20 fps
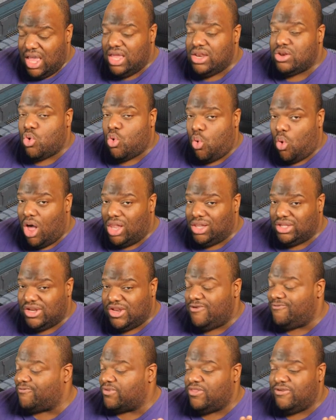in
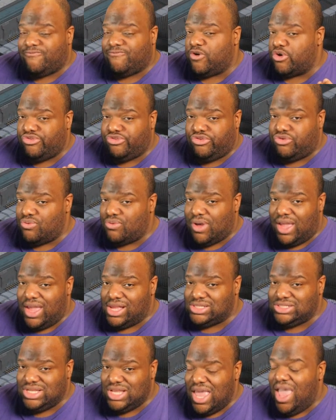quality from the first two
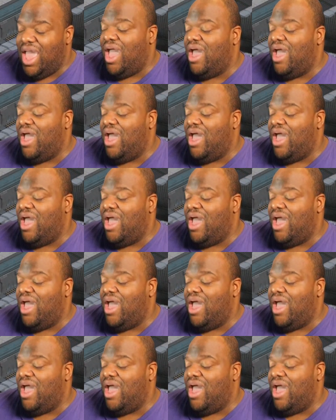acts.